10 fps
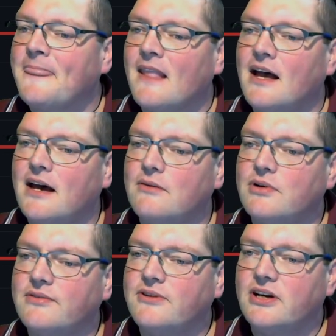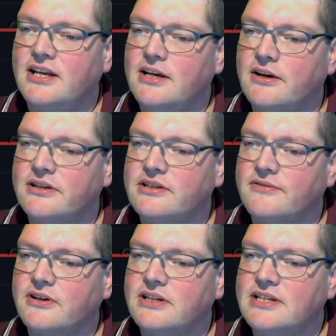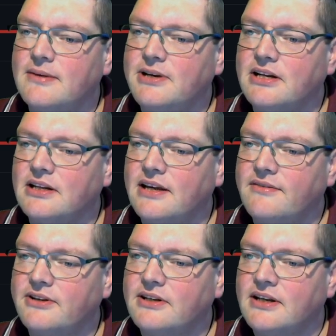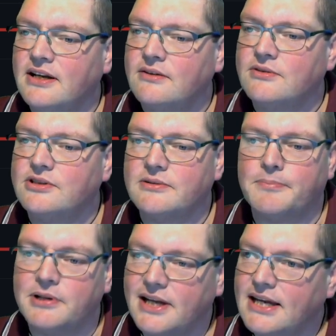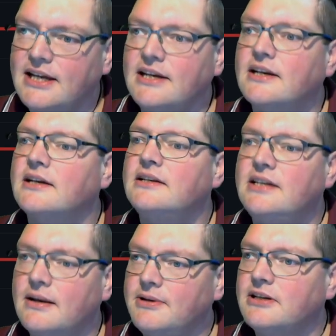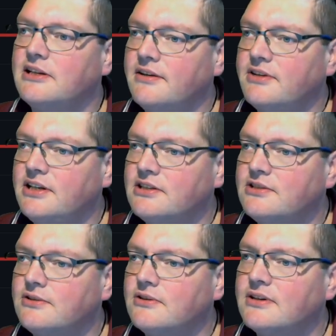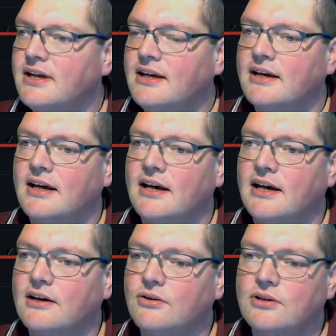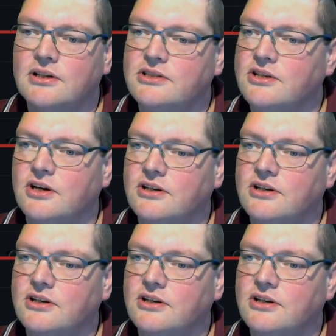what I've got here is I've got a Debian11, which is a plain Debian11 install. All it's got